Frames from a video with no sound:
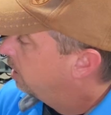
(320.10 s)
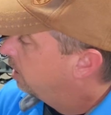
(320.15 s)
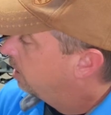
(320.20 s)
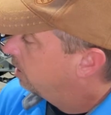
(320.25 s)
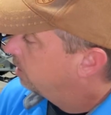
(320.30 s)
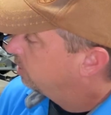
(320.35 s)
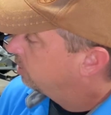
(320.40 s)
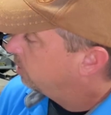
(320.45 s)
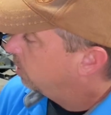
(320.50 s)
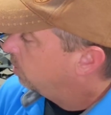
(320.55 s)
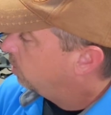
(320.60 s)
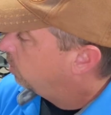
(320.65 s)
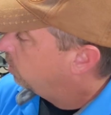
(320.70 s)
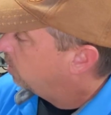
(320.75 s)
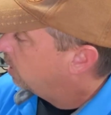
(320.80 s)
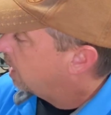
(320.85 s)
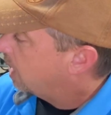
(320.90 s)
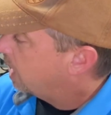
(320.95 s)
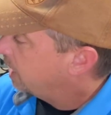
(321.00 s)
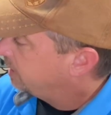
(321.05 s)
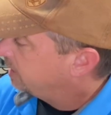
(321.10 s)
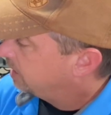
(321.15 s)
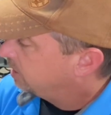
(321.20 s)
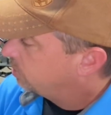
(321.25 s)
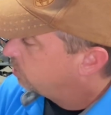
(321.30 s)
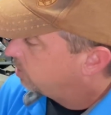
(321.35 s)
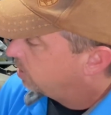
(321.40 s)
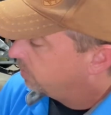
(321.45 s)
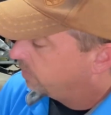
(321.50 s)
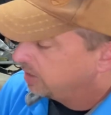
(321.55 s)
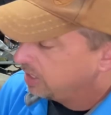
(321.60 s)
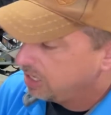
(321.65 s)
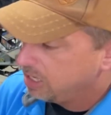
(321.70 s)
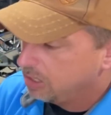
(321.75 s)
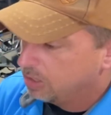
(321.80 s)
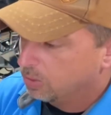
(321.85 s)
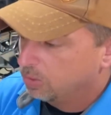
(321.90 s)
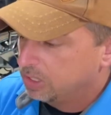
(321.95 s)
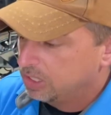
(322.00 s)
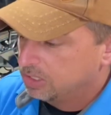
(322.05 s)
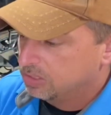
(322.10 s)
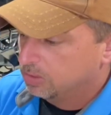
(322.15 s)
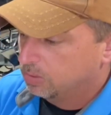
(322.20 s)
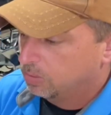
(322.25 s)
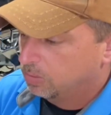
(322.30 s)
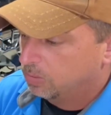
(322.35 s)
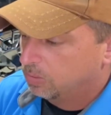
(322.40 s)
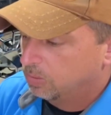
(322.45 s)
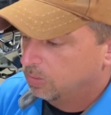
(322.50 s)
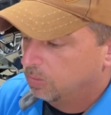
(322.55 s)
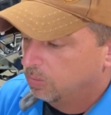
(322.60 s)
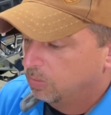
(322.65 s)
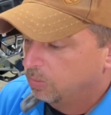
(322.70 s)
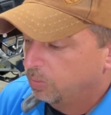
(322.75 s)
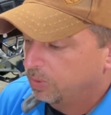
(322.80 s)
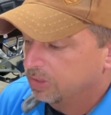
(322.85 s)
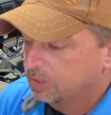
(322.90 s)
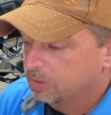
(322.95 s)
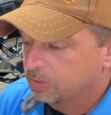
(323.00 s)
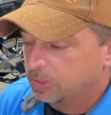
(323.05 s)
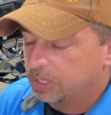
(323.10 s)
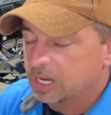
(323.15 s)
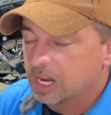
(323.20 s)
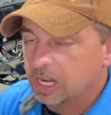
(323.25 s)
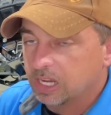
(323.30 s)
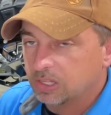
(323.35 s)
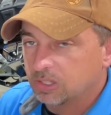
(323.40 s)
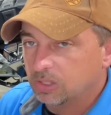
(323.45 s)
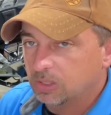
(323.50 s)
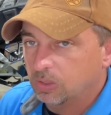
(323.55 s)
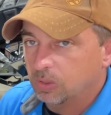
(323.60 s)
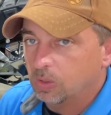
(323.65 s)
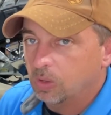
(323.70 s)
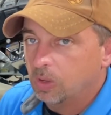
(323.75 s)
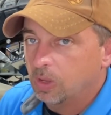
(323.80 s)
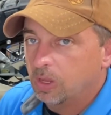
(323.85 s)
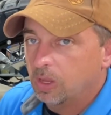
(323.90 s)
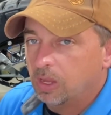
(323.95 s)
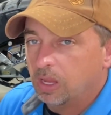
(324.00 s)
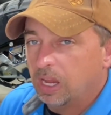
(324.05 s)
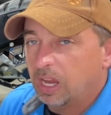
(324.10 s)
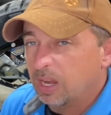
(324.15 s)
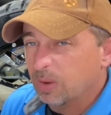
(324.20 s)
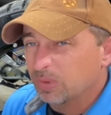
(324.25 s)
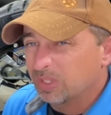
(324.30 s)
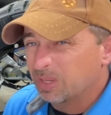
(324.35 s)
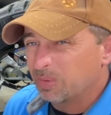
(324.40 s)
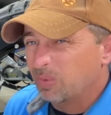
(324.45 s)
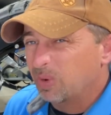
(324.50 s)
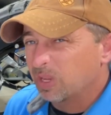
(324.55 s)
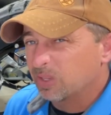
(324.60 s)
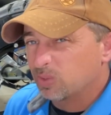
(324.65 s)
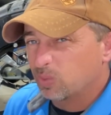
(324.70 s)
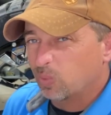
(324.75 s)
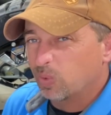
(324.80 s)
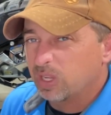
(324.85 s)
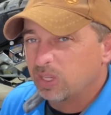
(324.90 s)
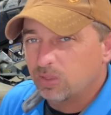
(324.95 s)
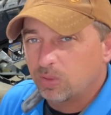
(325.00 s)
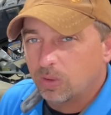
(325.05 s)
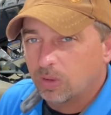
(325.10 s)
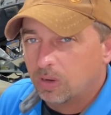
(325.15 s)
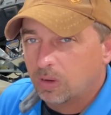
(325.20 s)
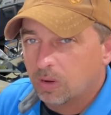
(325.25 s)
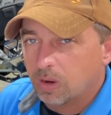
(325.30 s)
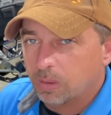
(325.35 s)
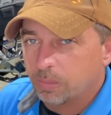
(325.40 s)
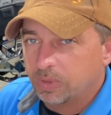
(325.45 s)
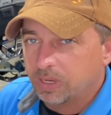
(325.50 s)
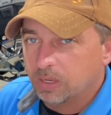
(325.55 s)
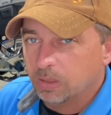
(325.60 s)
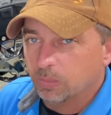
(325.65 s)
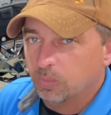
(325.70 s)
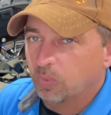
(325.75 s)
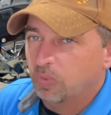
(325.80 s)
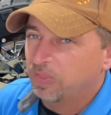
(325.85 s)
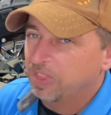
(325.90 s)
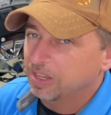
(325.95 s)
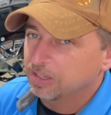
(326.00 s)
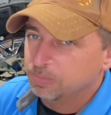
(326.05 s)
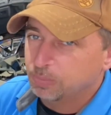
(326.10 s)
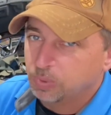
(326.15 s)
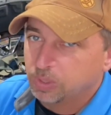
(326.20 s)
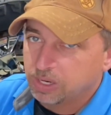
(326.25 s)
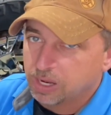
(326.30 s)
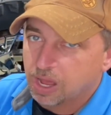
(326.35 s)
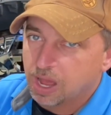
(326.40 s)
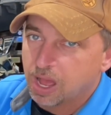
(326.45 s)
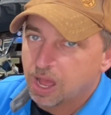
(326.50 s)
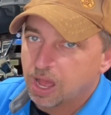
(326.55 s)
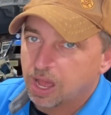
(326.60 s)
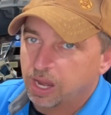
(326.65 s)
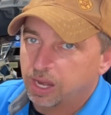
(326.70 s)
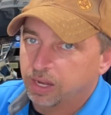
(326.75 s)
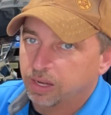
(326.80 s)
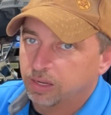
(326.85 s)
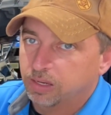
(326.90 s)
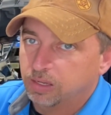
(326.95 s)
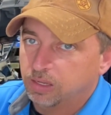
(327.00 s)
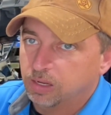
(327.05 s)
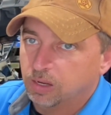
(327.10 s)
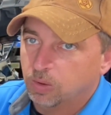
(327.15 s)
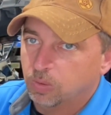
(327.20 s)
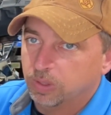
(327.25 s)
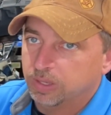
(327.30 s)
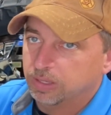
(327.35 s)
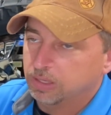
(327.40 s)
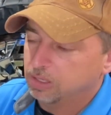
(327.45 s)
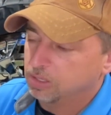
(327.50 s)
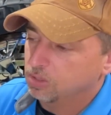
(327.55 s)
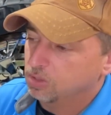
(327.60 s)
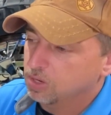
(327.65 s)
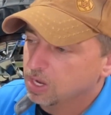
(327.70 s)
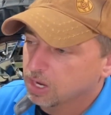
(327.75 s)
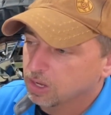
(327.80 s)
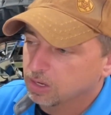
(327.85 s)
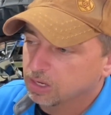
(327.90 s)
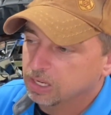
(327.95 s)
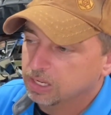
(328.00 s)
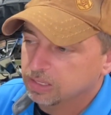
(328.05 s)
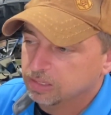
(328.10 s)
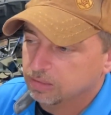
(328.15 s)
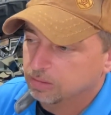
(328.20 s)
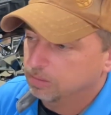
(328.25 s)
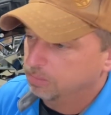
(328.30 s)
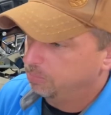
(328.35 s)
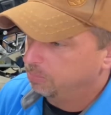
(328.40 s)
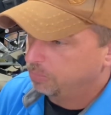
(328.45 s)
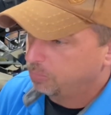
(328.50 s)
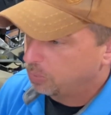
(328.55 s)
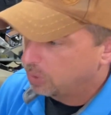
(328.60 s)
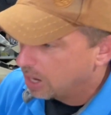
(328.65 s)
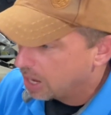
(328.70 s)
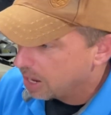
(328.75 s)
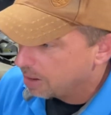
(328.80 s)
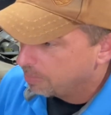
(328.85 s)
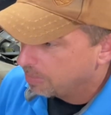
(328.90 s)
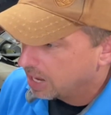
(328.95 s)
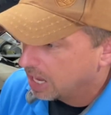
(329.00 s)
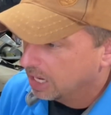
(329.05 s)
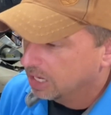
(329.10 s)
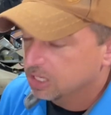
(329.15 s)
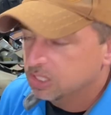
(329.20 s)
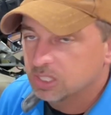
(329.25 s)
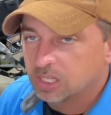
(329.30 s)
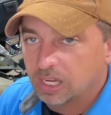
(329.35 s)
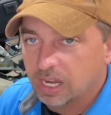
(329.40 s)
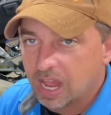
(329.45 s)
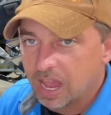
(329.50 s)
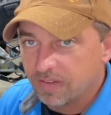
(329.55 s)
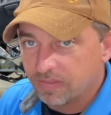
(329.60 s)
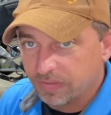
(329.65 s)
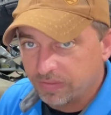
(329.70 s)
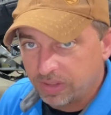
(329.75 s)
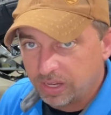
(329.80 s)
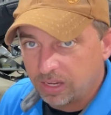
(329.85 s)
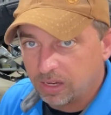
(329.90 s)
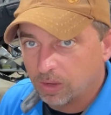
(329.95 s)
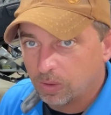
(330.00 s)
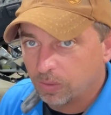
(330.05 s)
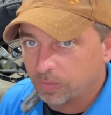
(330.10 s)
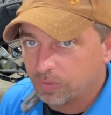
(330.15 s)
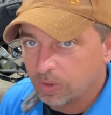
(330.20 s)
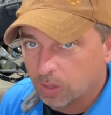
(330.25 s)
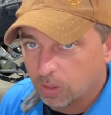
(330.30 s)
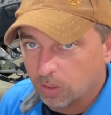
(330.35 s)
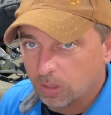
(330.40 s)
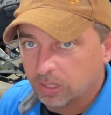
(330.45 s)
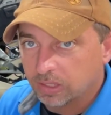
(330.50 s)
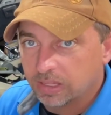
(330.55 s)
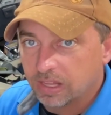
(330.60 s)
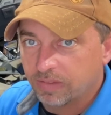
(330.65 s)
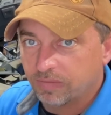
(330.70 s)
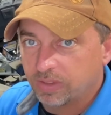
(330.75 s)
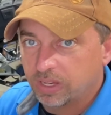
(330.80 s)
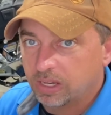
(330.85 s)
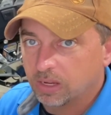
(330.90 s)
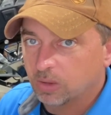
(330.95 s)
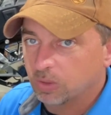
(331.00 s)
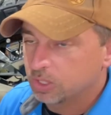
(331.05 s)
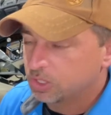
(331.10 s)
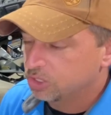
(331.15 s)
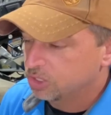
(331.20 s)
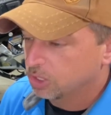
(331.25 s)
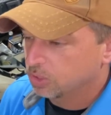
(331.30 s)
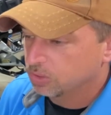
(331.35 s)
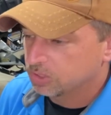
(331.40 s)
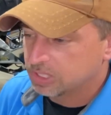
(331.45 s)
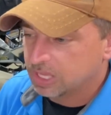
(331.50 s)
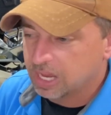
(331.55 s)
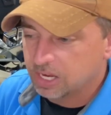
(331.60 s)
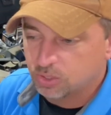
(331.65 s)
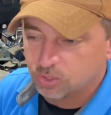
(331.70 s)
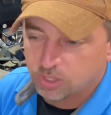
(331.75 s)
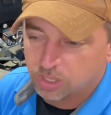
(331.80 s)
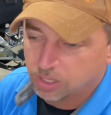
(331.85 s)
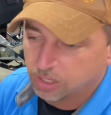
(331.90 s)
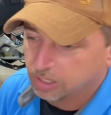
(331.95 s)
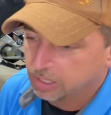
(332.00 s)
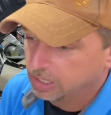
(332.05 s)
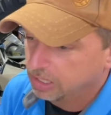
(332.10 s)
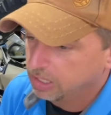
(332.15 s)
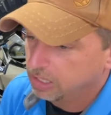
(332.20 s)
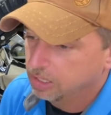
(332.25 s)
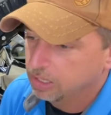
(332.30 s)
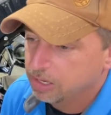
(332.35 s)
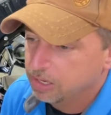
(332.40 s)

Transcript: So I test drove an Eco Diesel with the 392, and it was up around 2,200 RPM. That's pretty high, you know, and you're not going to get the prime mileage. And I have a video, if y'all go look at that video, it shows that truck getting